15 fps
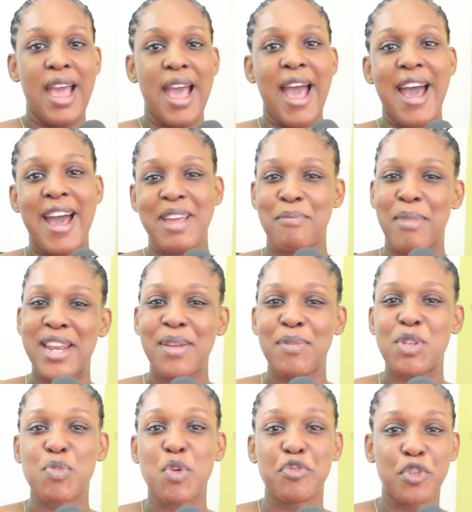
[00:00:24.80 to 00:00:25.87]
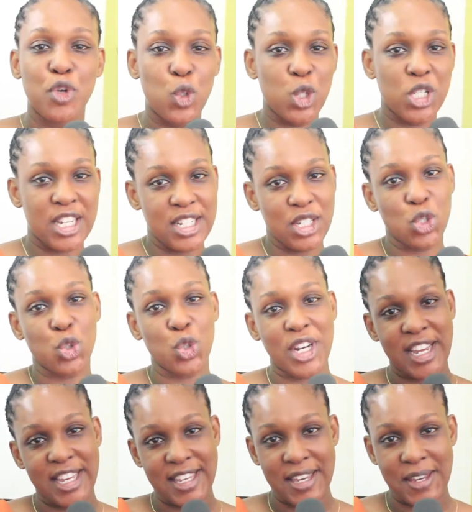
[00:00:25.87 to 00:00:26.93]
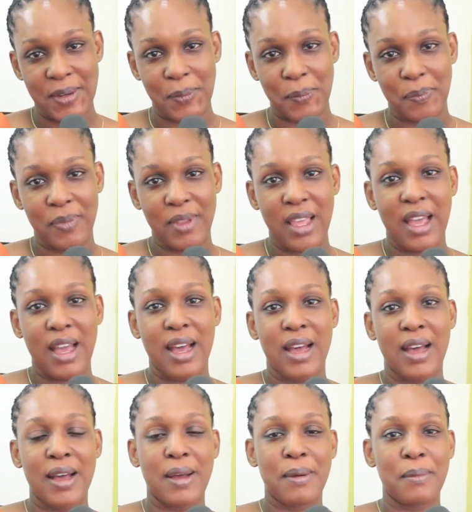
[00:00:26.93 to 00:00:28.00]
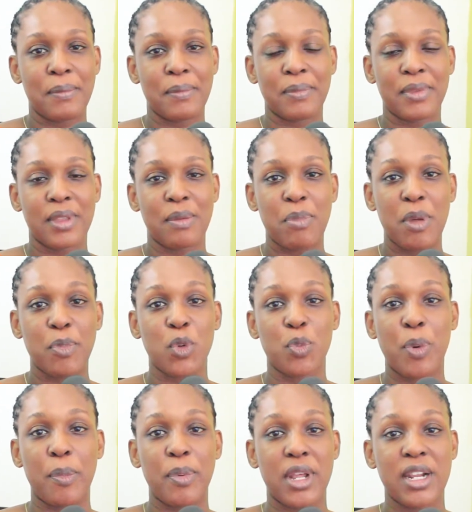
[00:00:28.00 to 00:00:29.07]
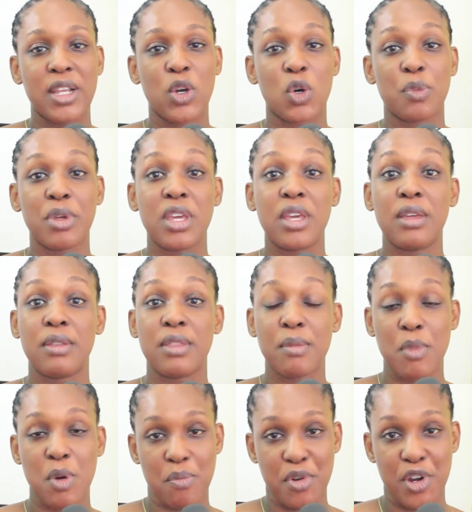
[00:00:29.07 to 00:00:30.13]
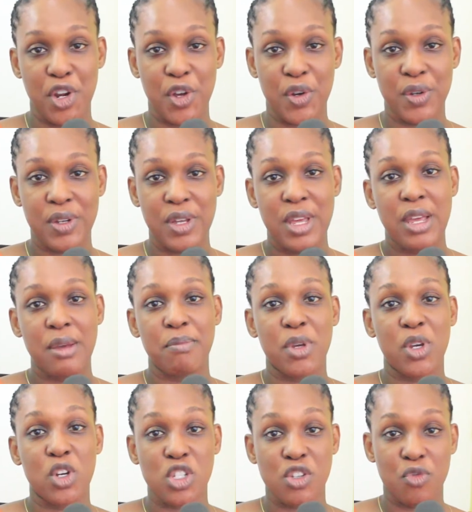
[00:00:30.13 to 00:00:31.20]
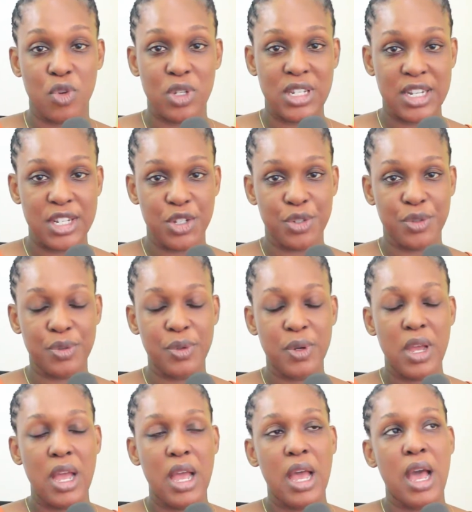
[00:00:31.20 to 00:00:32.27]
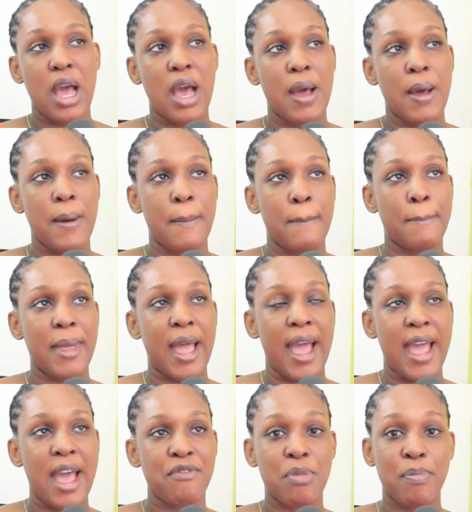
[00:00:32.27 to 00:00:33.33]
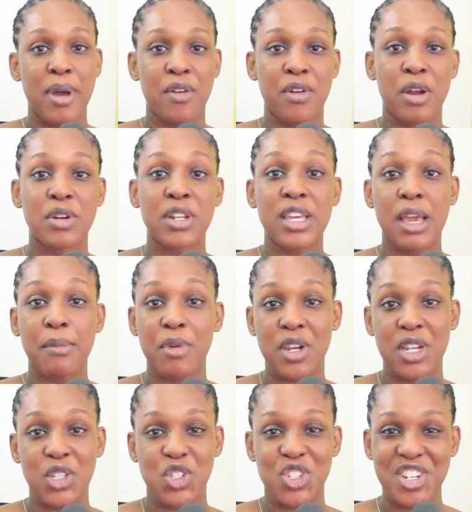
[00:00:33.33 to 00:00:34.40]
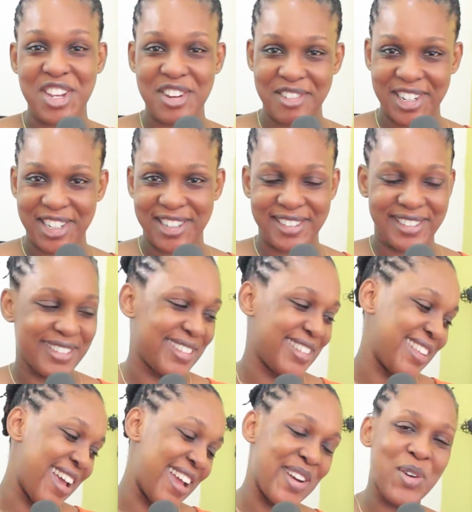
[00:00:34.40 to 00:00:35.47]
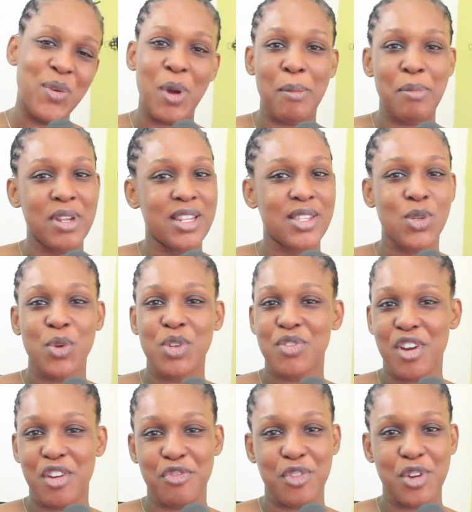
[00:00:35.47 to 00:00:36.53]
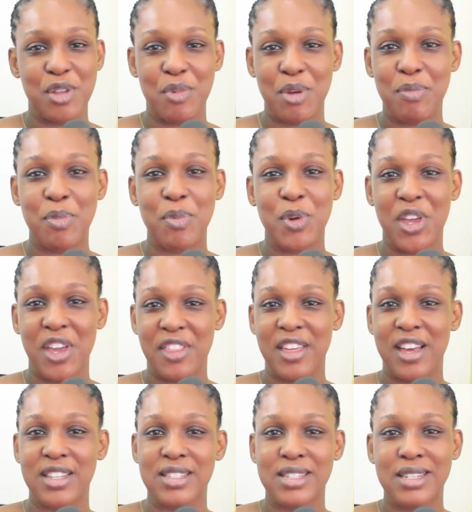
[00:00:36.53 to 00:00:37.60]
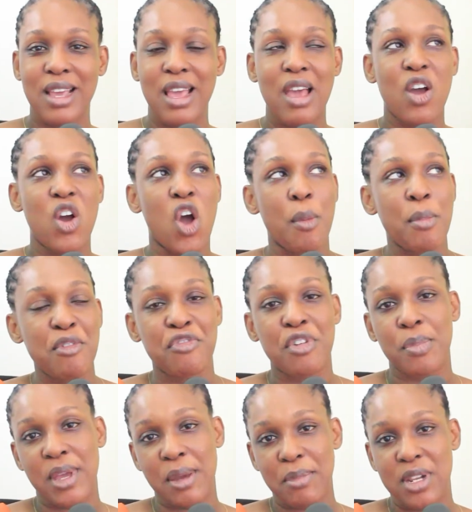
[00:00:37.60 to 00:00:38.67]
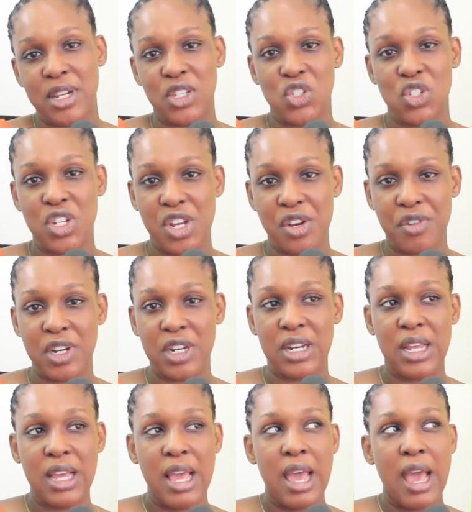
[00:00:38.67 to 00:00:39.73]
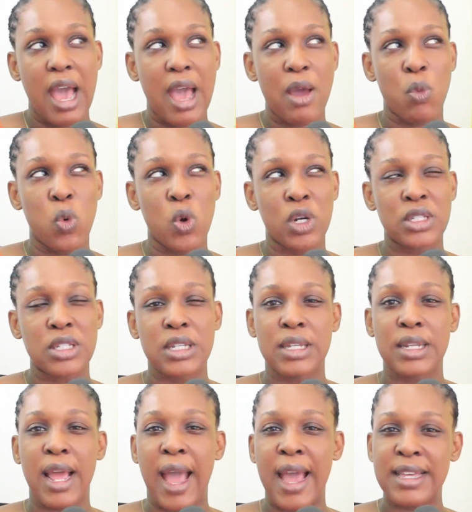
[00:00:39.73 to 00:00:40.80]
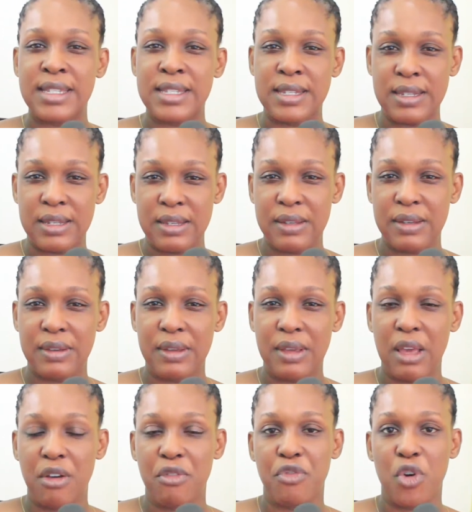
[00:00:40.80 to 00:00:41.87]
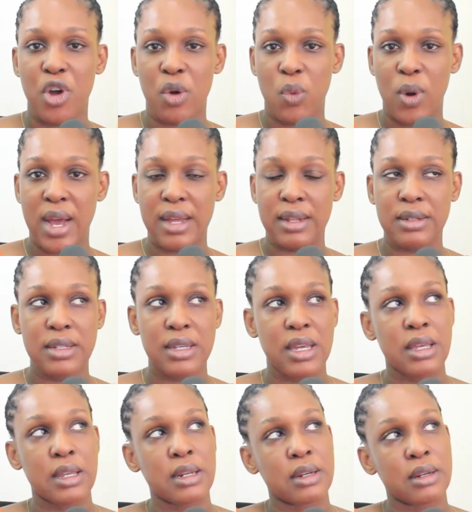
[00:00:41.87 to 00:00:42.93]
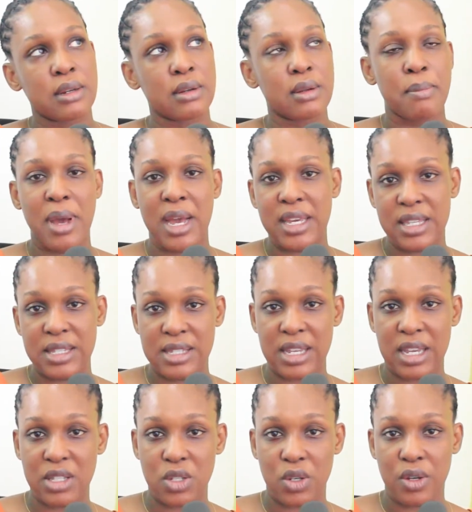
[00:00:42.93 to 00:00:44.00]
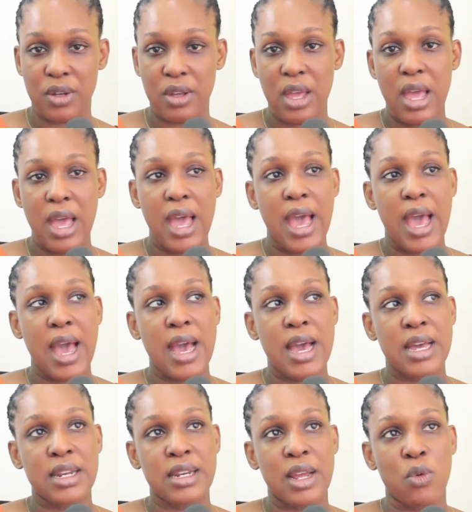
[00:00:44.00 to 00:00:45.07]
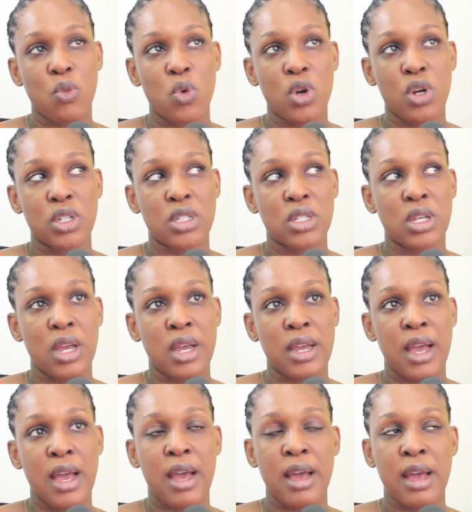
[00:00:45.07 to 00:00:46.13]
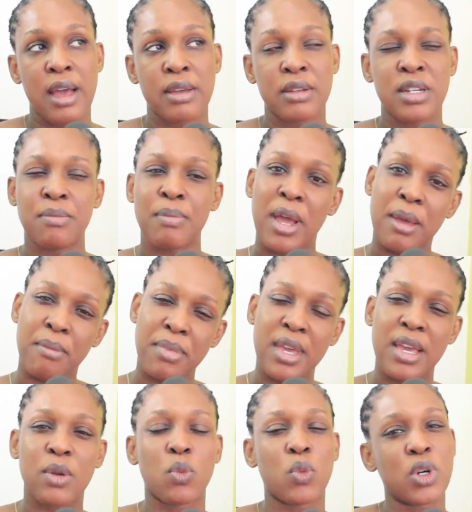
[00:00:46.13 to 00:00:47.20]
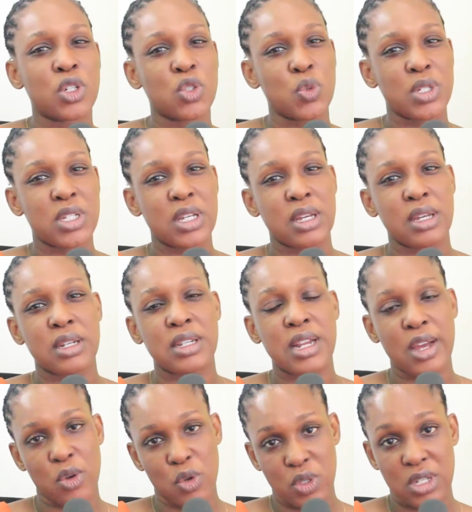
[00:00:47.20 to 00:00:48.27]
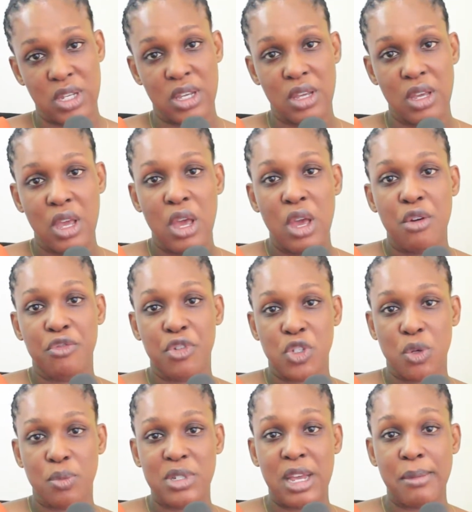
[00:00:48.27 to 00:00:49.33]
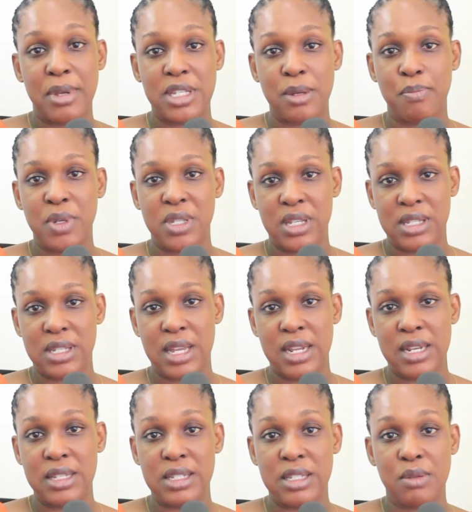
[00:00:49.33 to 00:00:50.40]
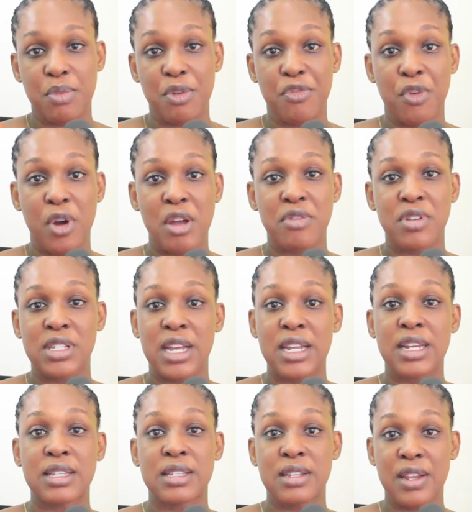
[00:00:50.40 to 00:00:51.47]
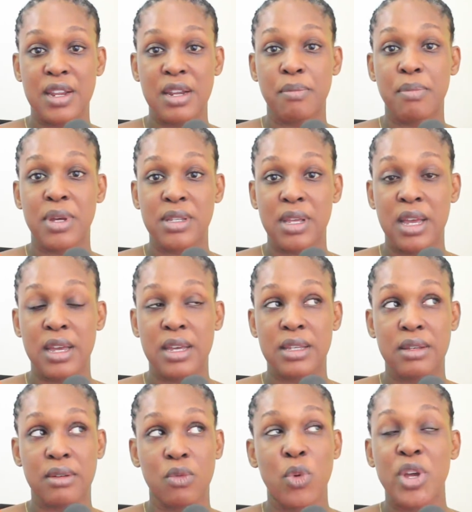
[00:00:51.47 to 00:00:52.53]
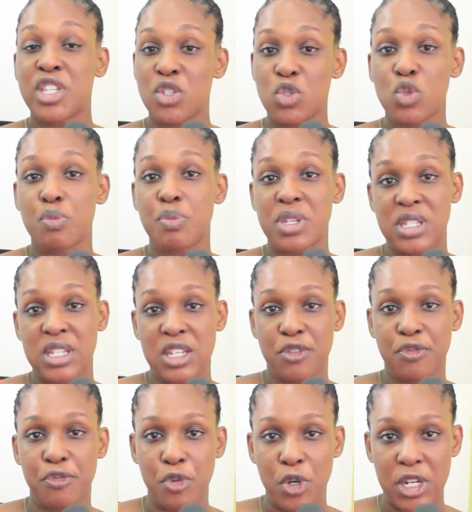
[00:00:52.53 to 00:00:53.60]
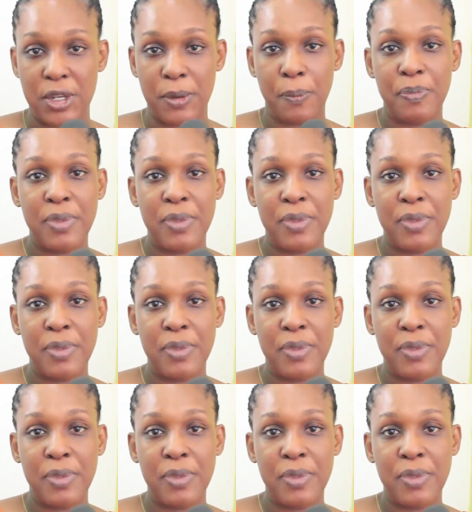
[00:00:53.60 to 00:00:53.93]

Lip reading: Hi, my name is Mofolushade Shonnaike. People popularly call me the Mumpreneur because of what I do. I have a background in chemical engineering. I know, it's always very funny when people hear that. Coming from chemical engineering, I worked in IT for a while in the banking sector, and I did my MBA and worked with Dangote for some time as a business analyst before I resigned and went into business fully.